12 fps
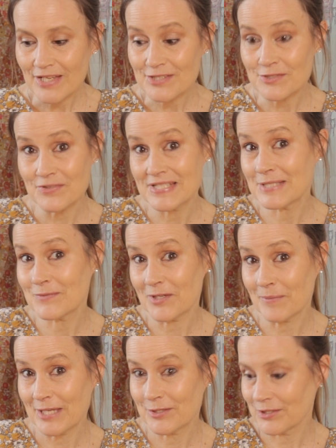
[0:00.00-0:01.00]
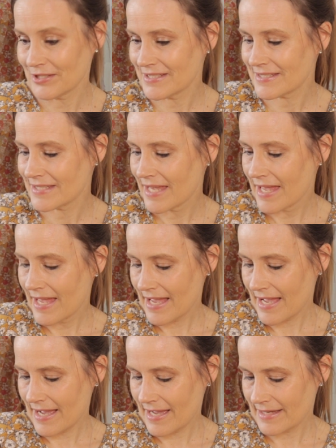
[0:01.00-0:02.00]
So this is one of my colours,
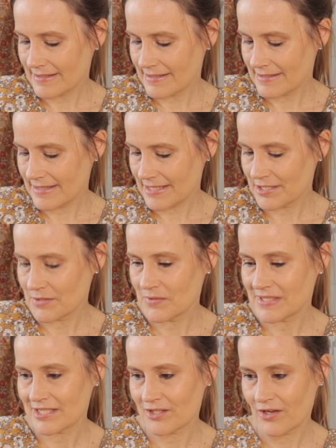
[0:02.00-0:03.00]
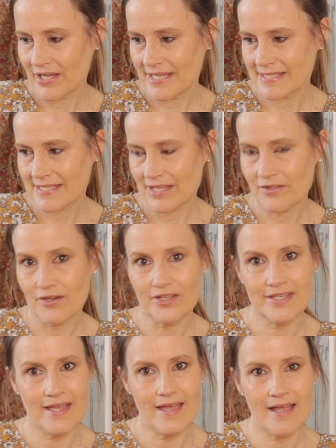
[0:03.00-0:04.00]
and as soon as I saw it I thought,
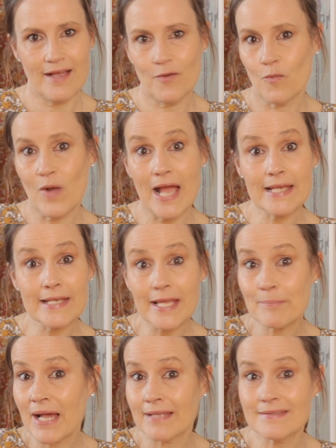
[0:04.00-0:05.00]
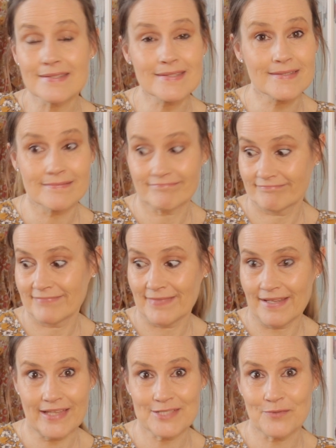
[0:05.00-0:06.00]
yeah, wide leg pants,
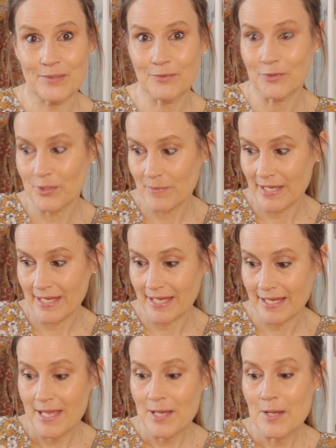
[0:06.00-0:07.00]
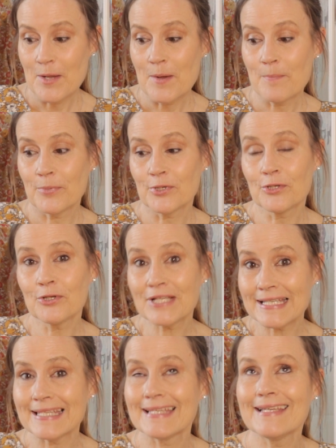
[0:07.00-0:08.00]
that's what I'm going to make. But
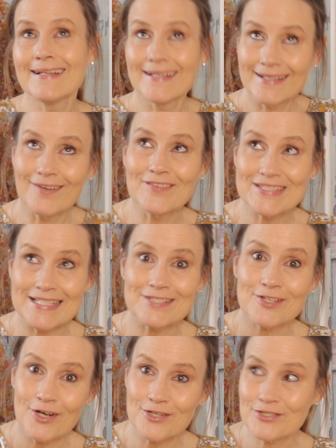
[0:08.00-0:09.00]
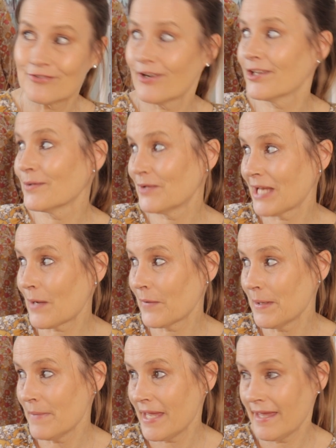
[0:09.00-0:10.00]
luckily, obviously it's corduroy and we're now
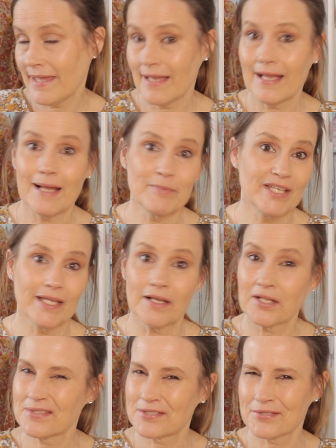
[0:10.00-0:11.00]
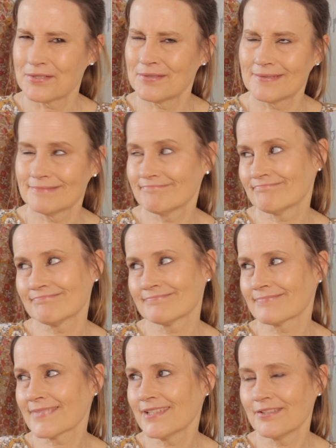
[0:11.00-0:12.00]
in May, I'm in England, so
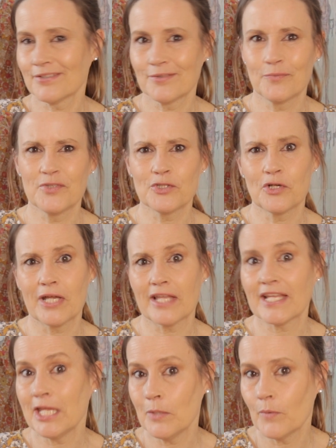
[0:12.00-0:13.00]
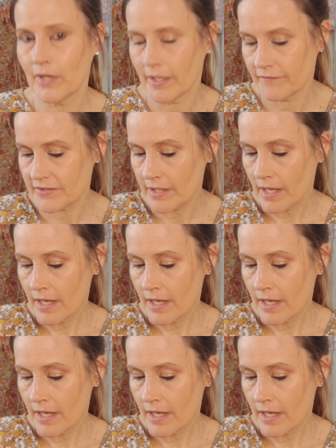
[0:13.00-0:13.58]
you know, we don't get heat waves.